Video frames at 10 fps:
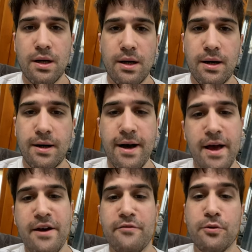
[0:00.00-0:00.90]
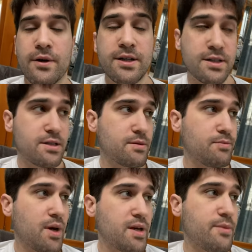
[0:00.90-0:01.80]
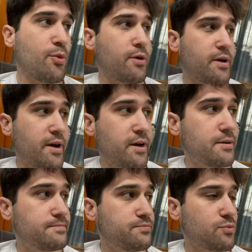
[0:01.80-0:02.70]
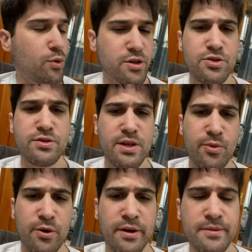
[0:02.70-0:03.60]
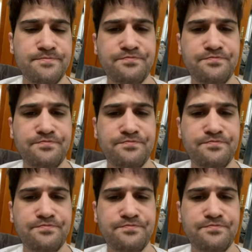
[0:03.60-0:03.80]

Hey everyone, it's Monday morning, or Tuesday morning,